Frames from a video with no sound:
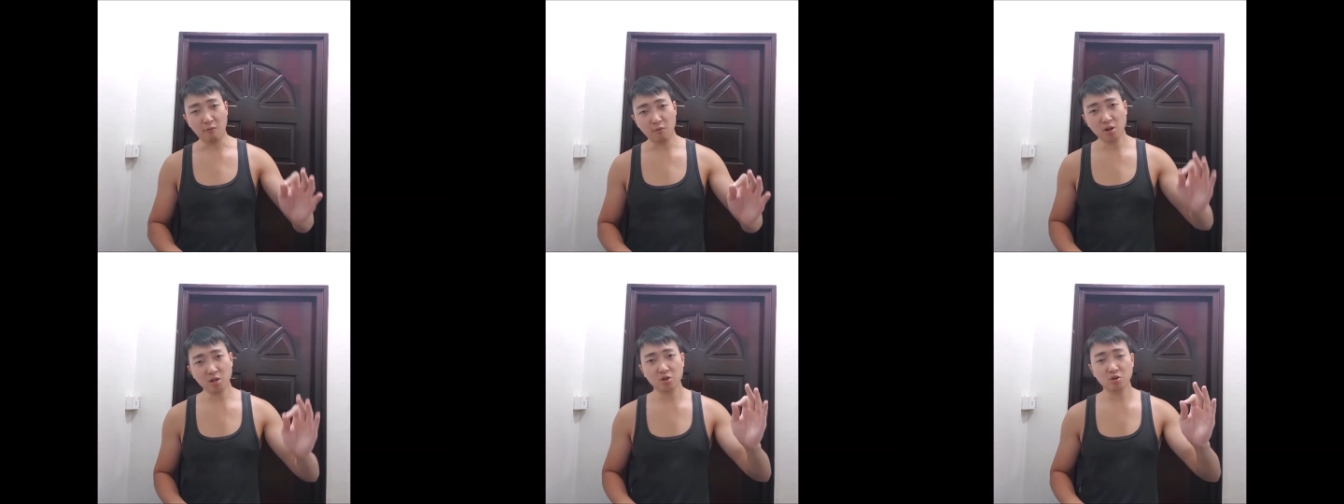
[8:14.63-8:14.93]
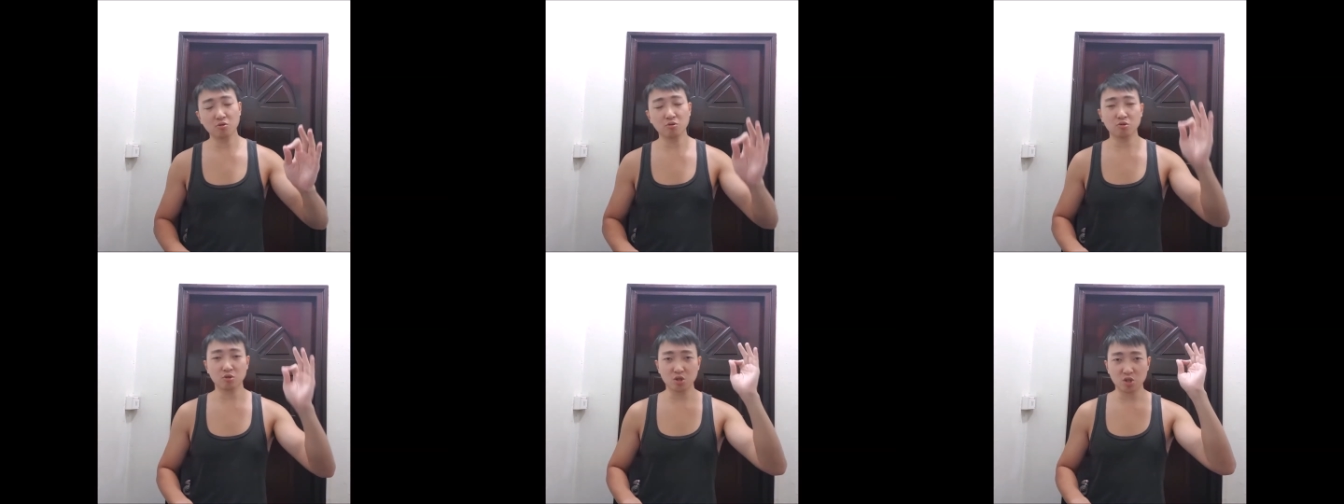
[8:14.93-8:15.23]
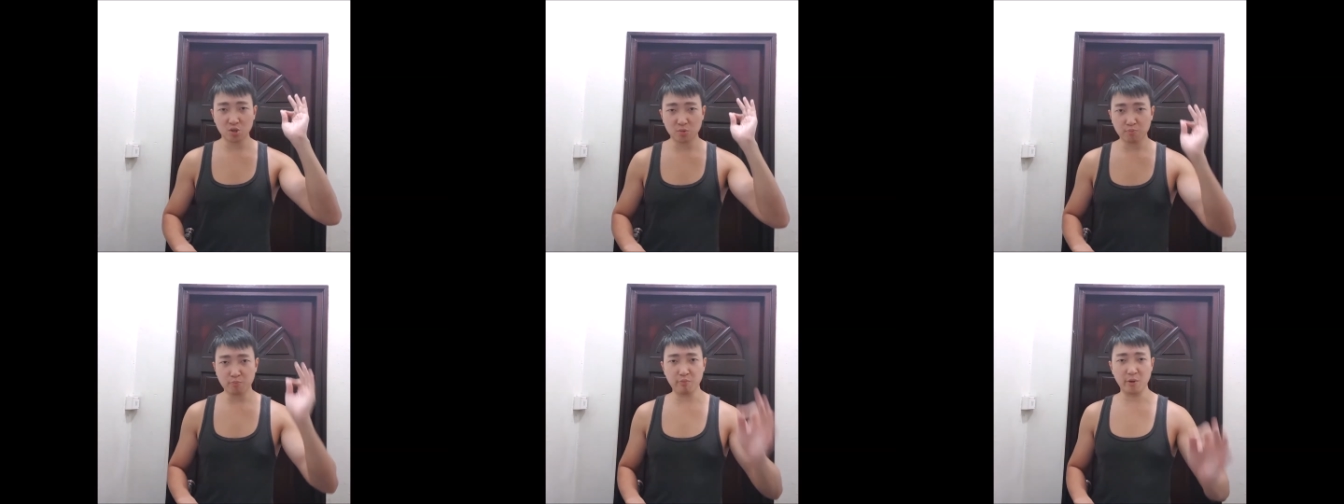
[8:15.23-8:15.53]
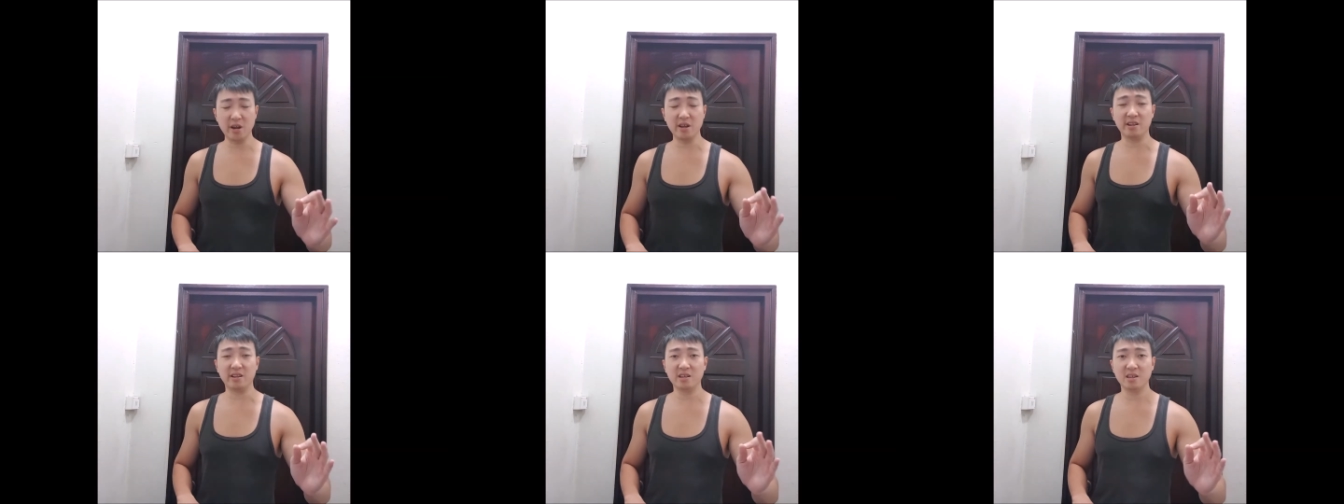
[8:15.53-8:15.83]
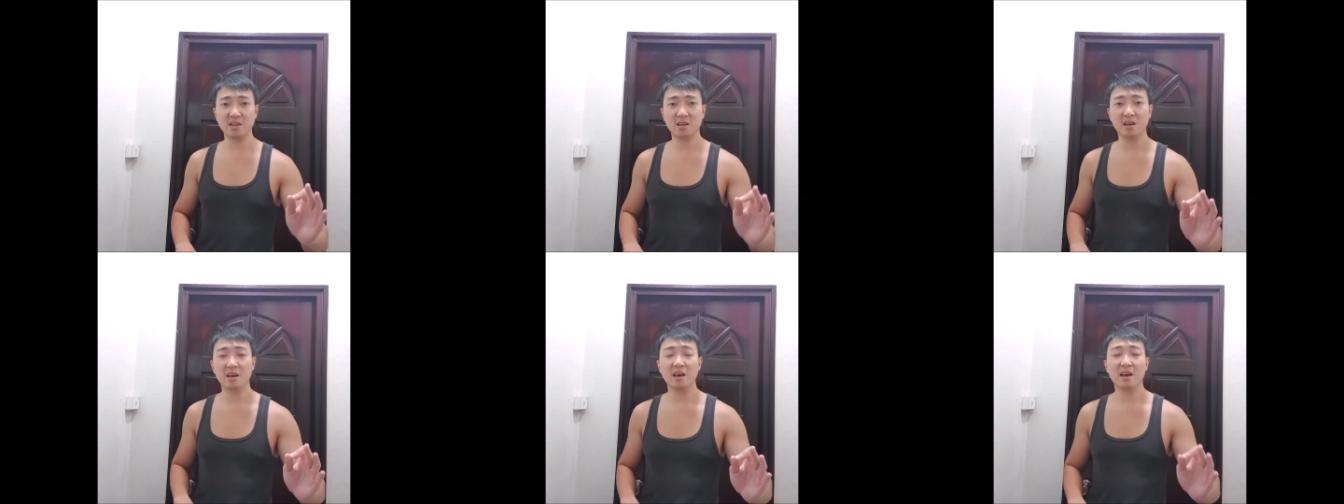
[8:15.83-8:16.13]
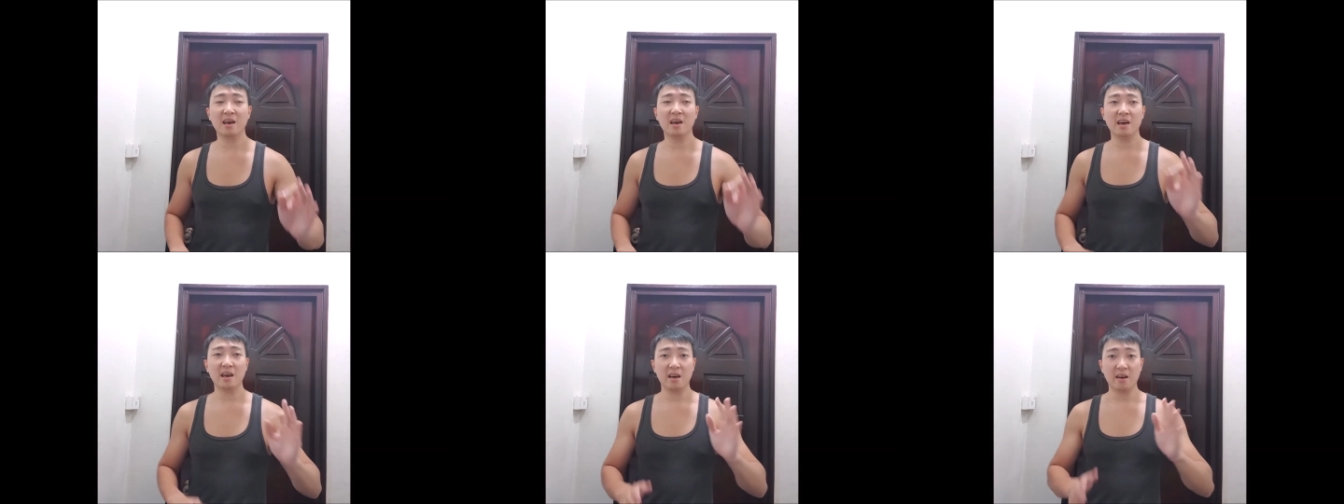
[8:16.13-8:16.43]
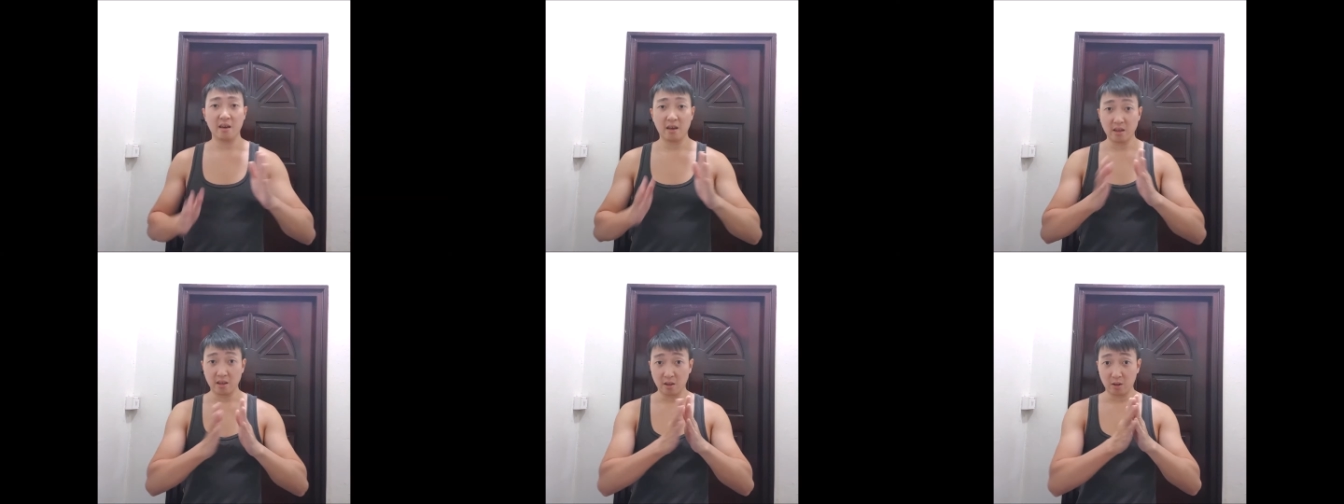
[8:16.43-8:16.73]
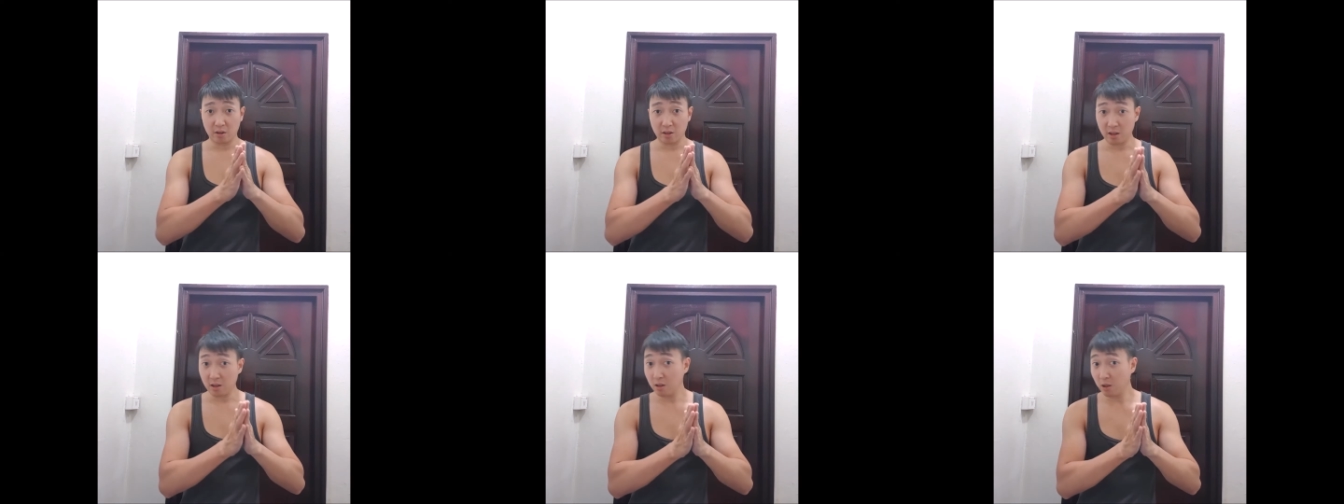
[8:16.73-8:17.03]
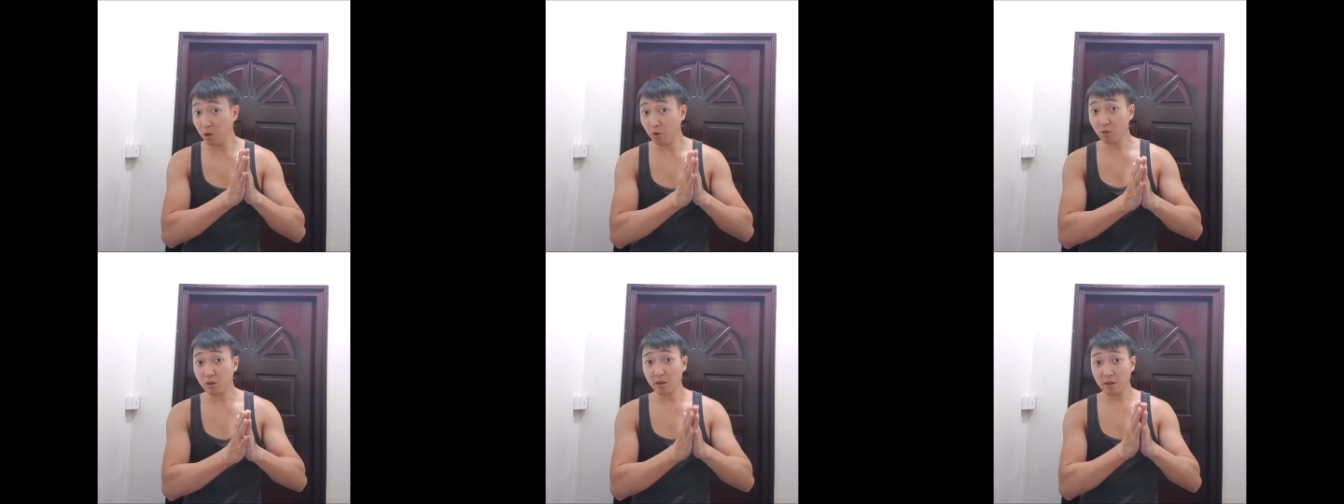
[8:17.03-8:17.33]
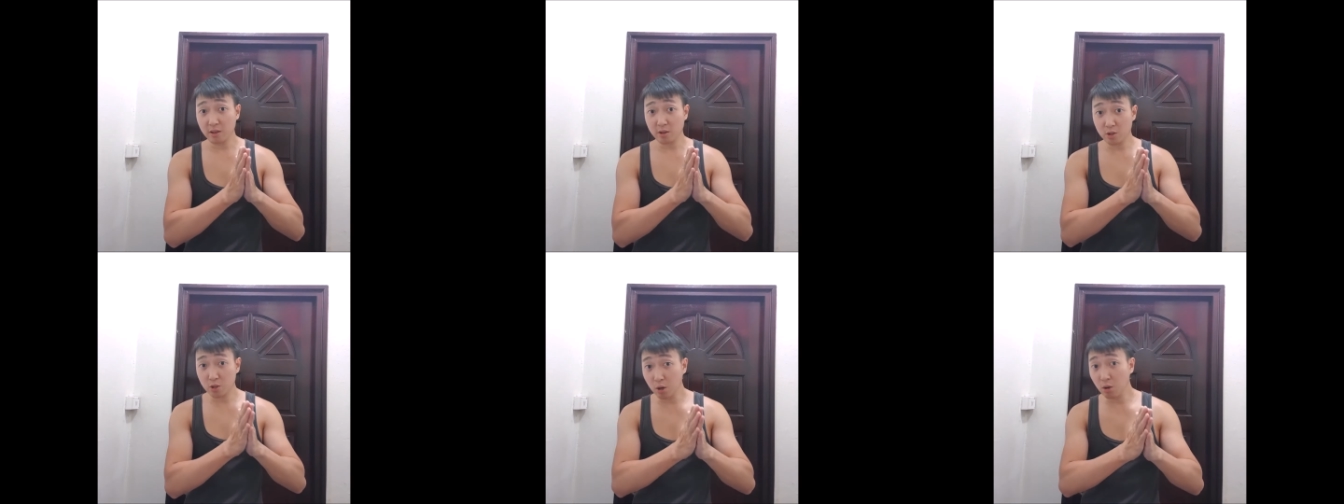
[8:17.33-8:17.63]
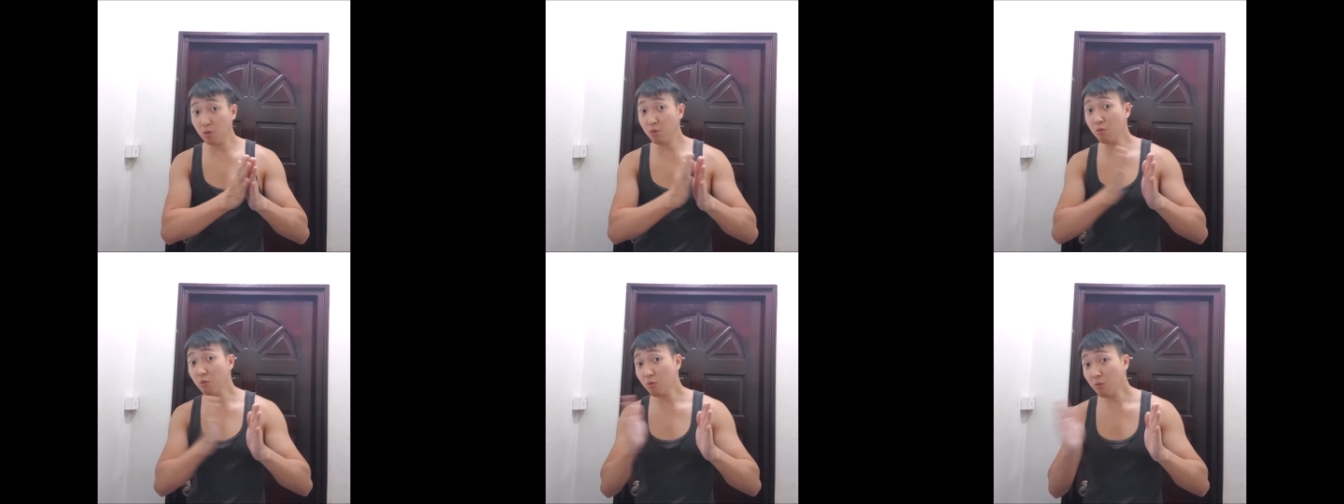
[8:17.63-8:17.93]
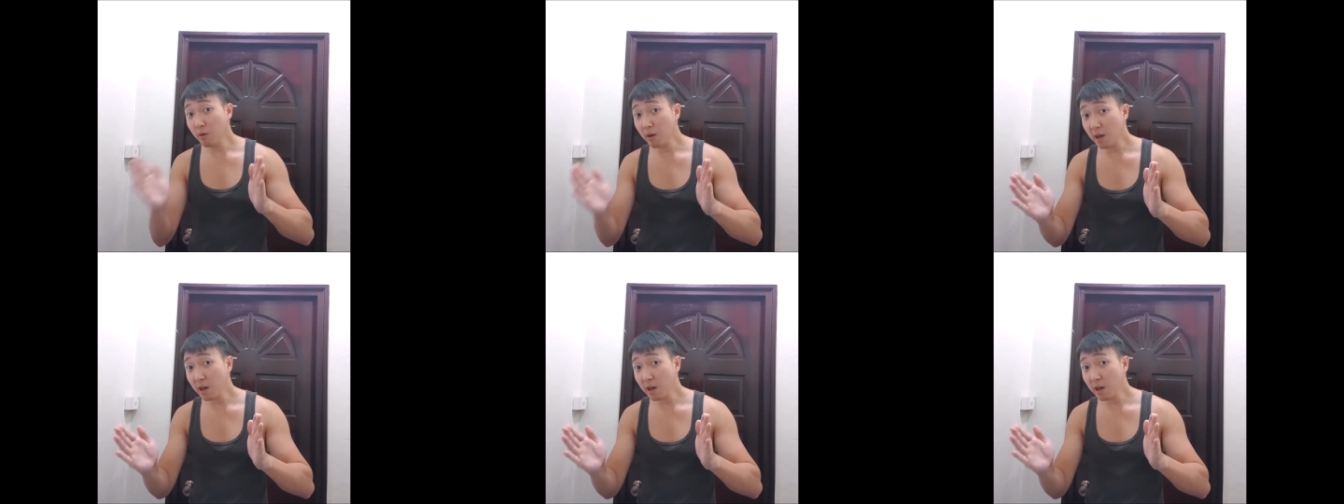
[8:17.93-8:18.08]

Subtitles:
want you to sprint, look, to